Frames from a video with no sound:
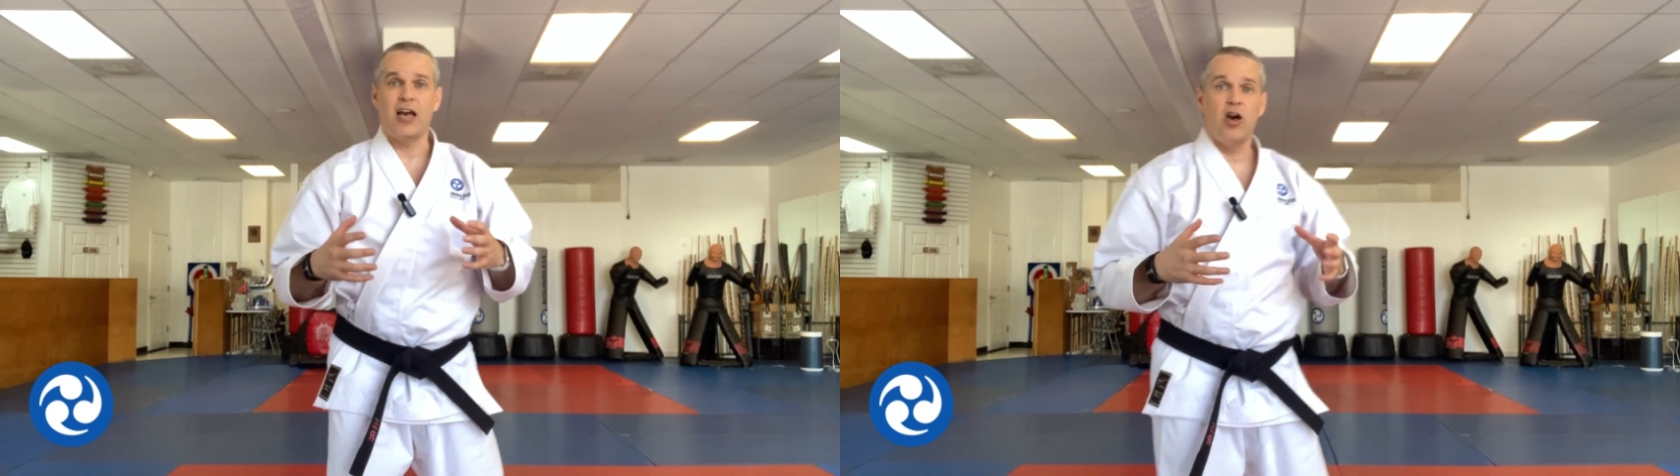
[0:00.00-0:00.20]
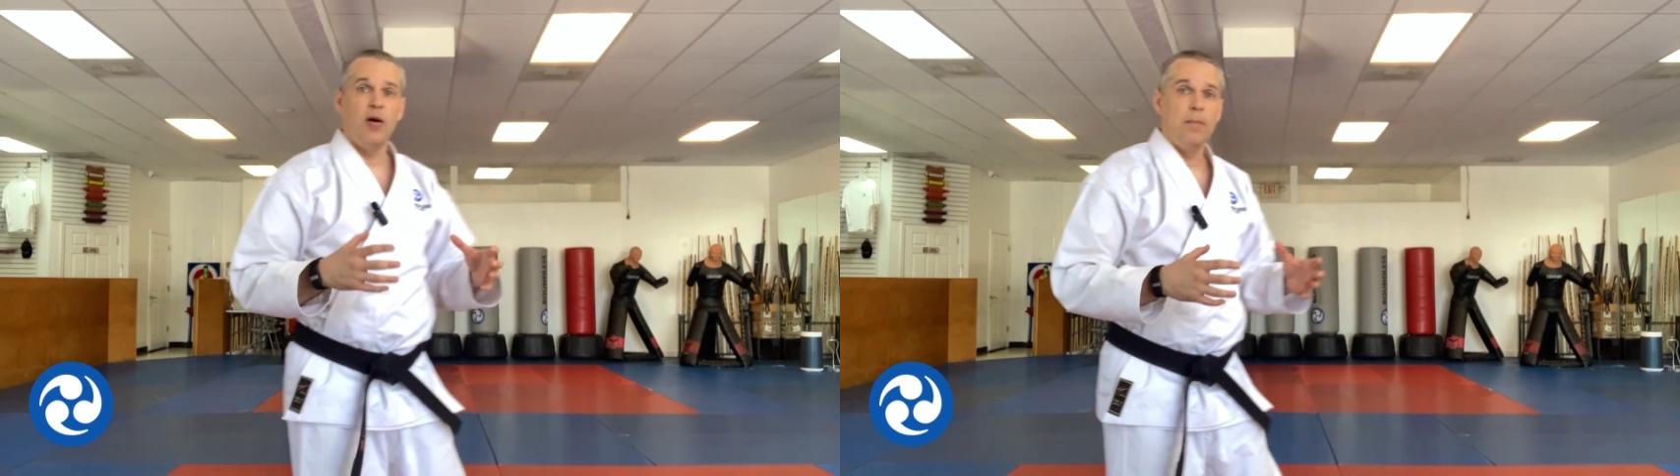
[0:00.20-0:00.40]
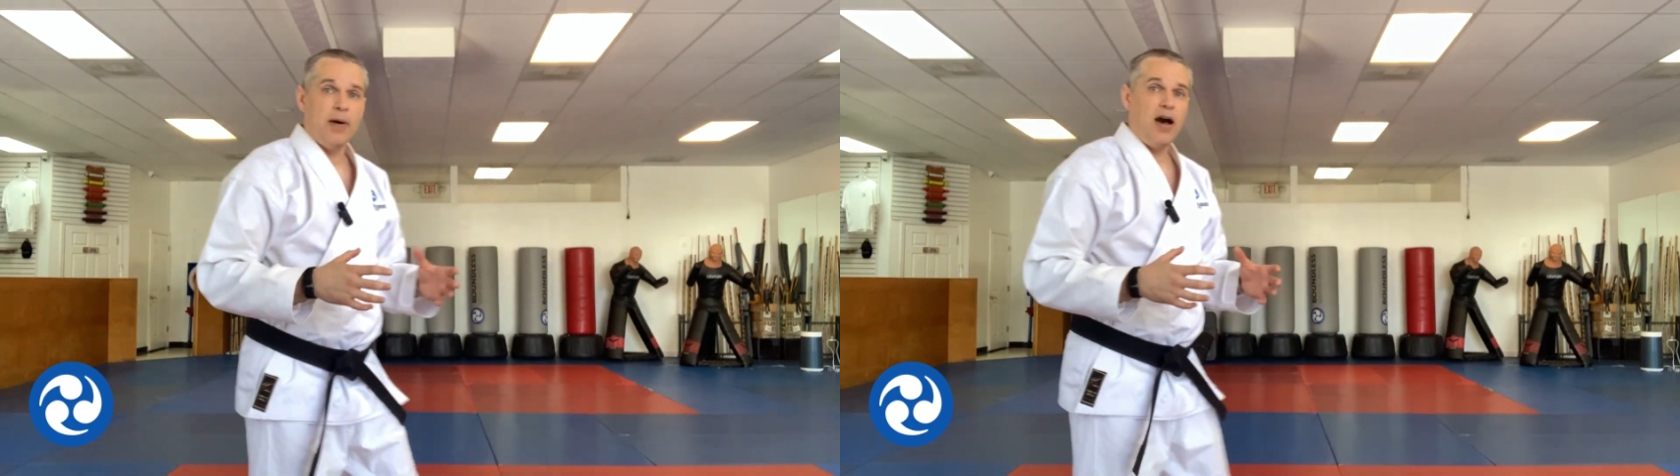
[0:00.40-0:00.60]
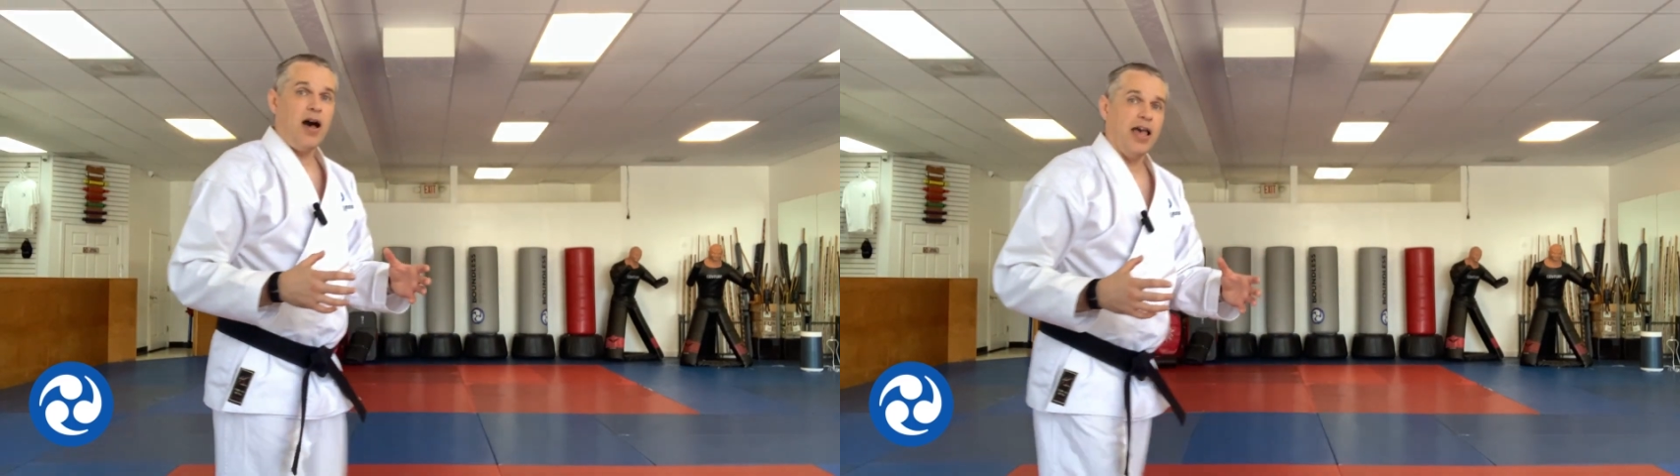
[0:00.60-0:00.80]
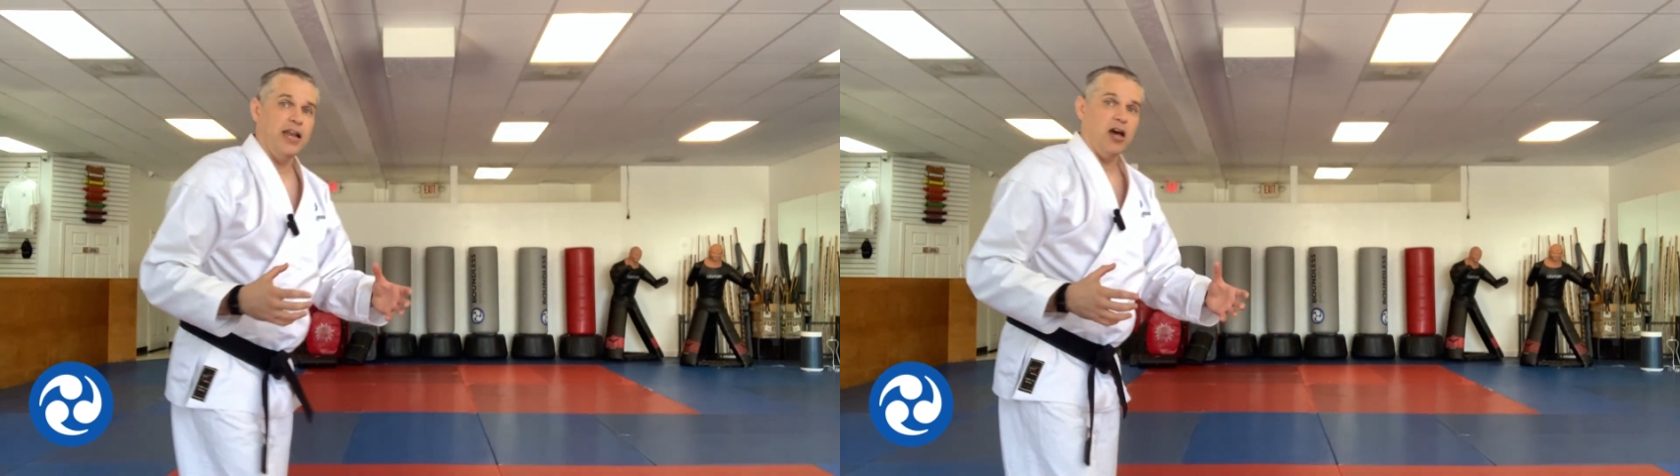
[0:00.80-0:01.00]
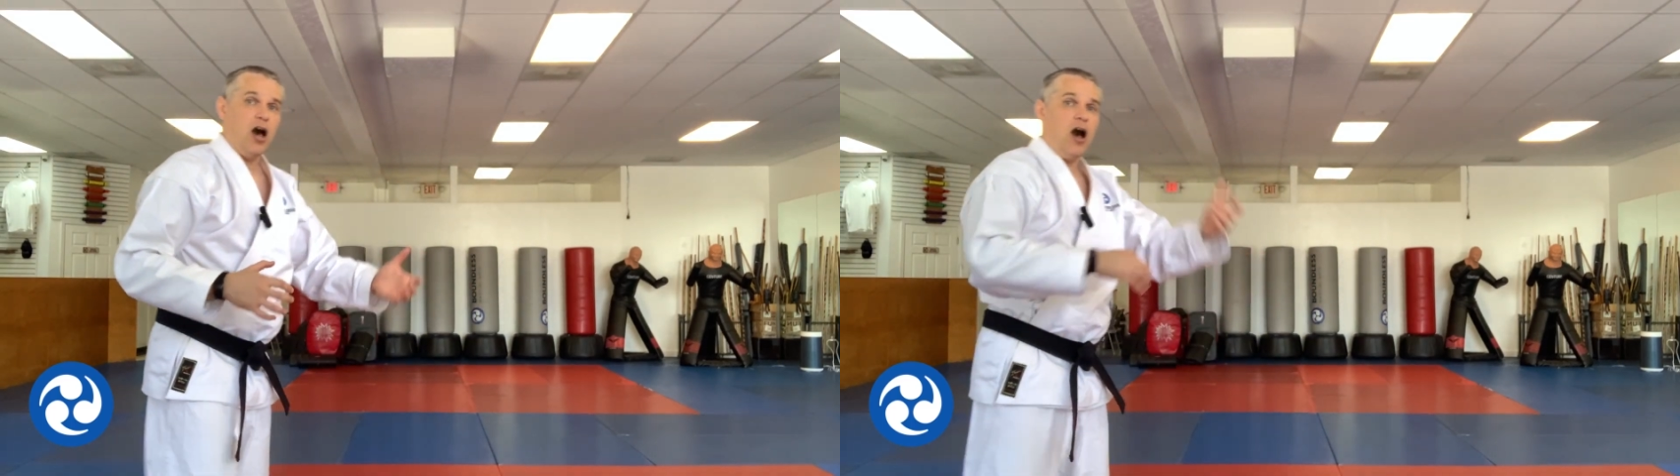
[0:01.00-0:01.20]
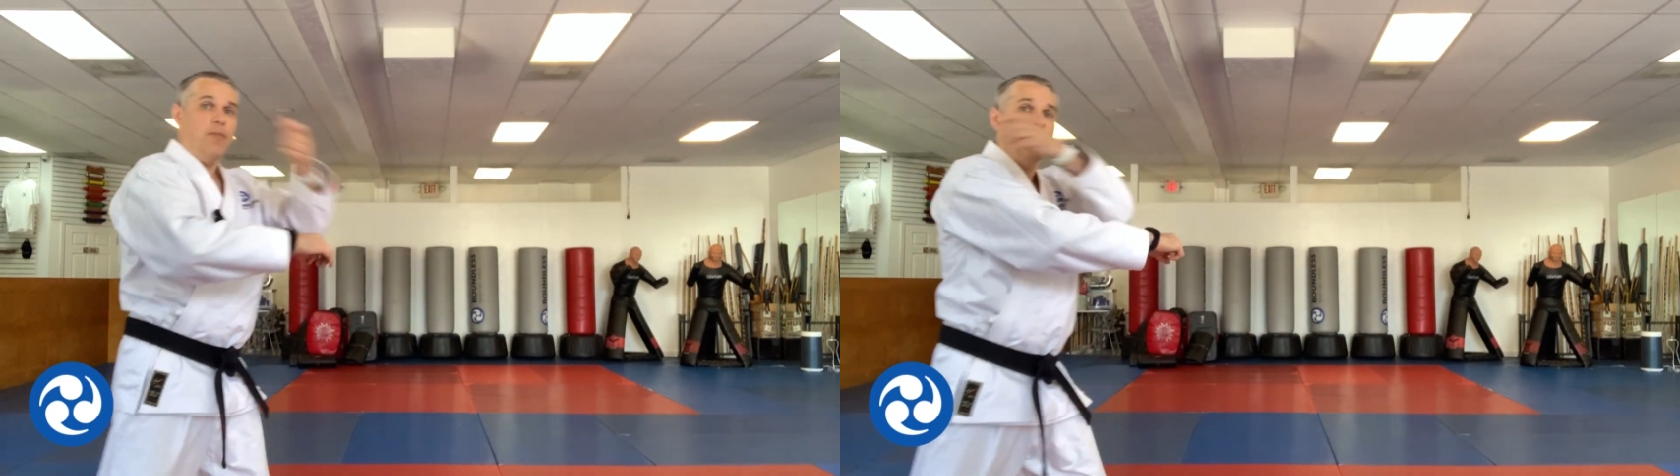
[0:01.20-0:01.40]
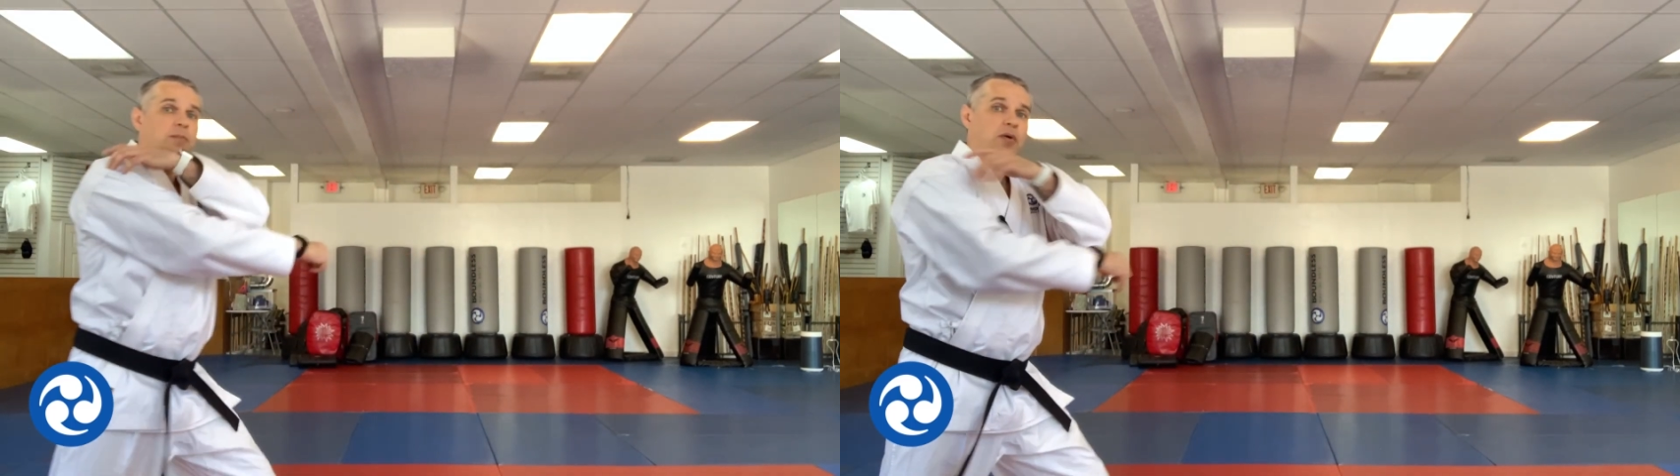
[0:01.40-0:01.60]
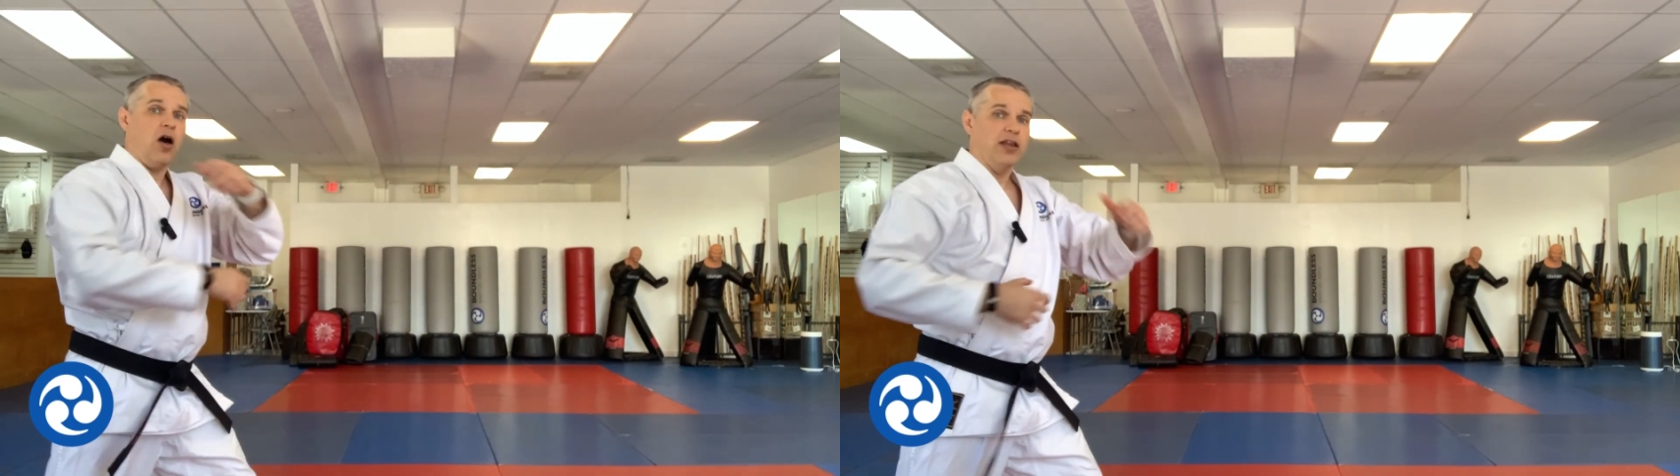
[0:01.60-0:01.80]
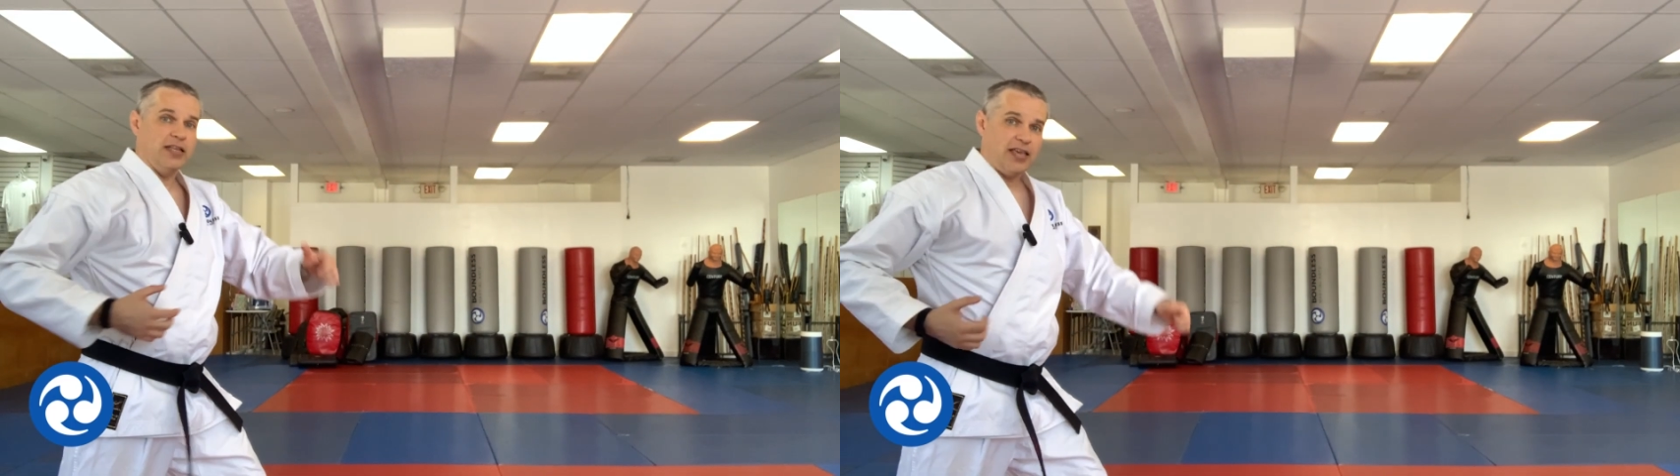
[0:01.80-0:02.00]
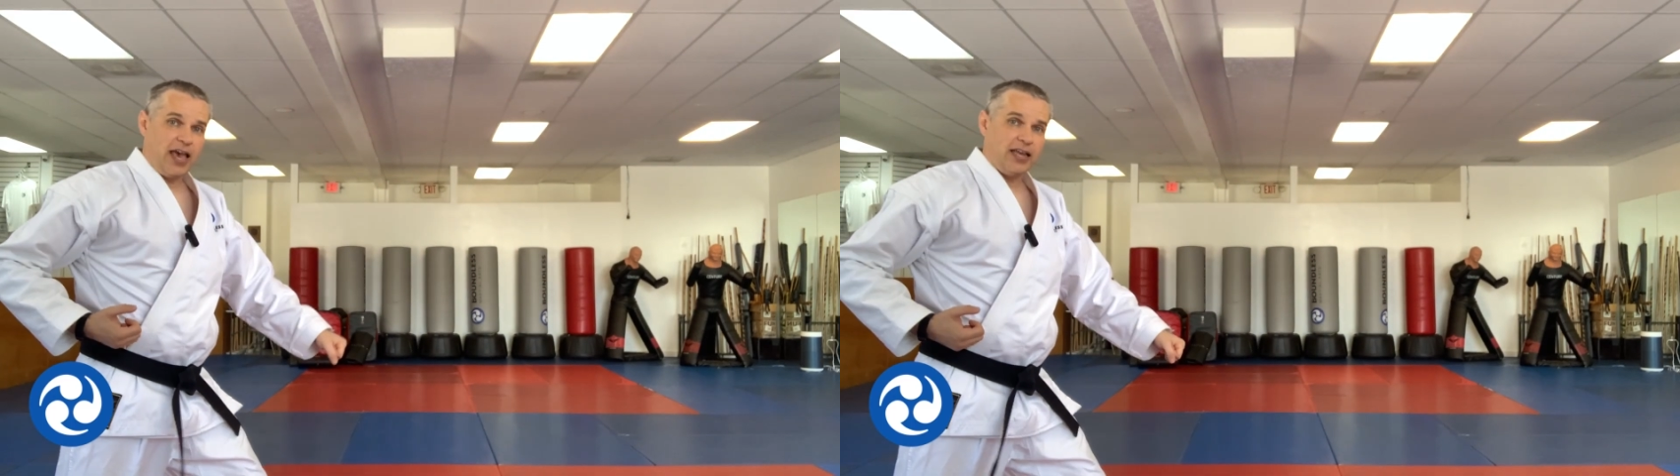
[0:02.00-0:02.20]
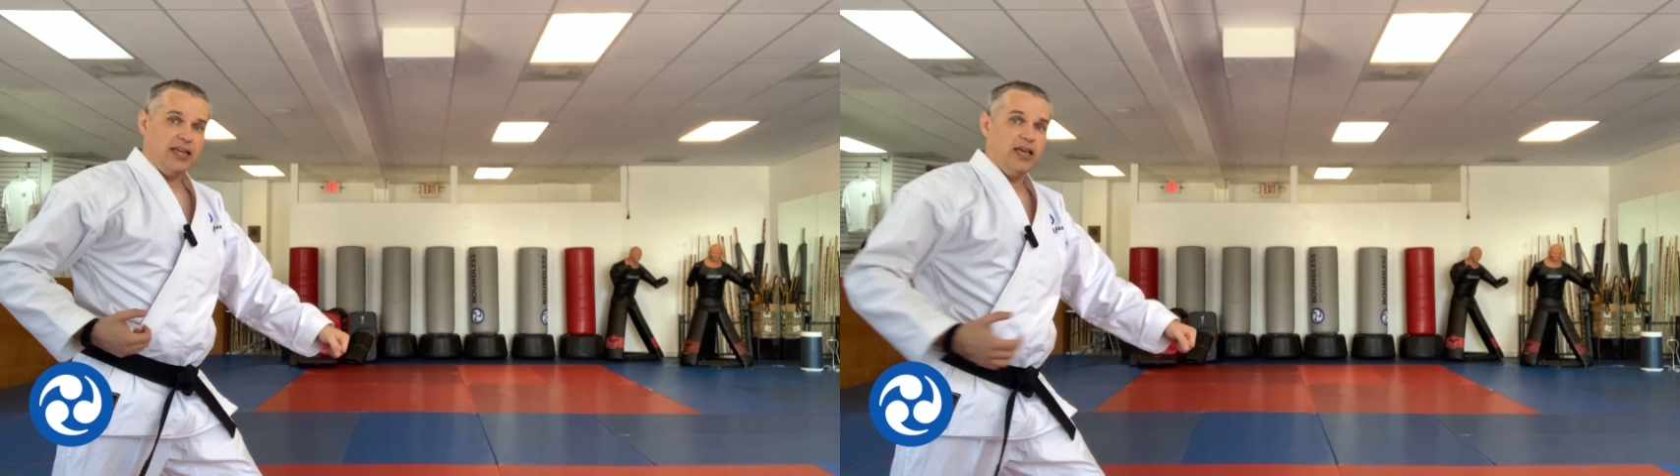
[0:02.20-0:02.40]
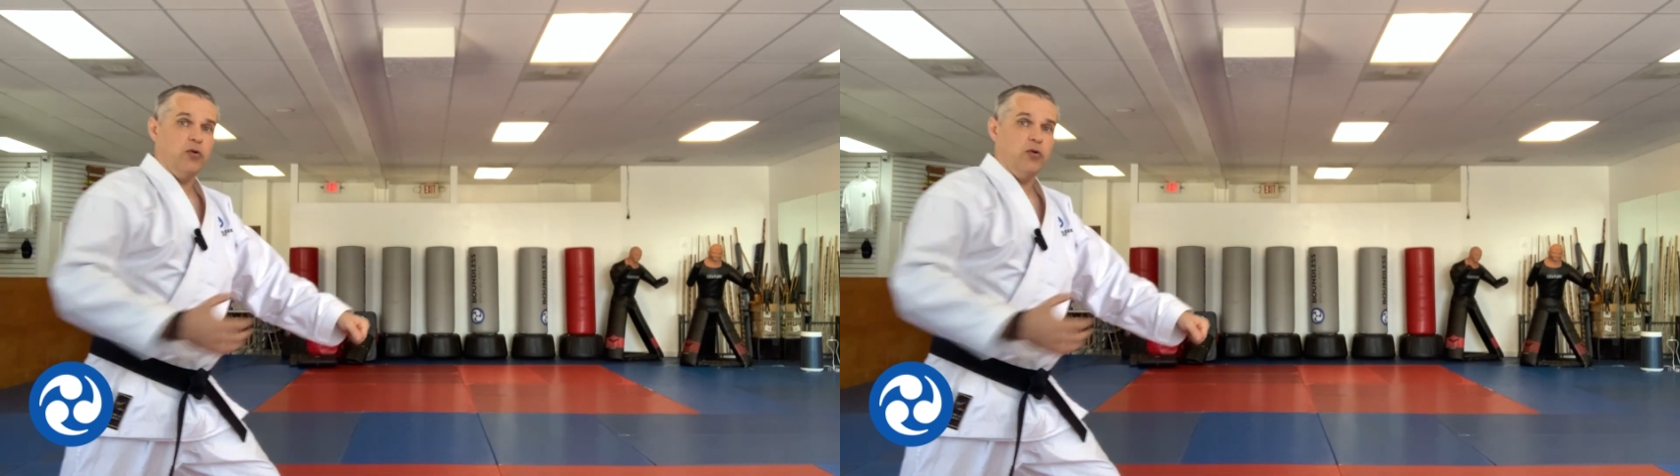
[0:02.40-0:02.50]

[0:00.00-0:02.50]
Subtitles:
combine upper body technique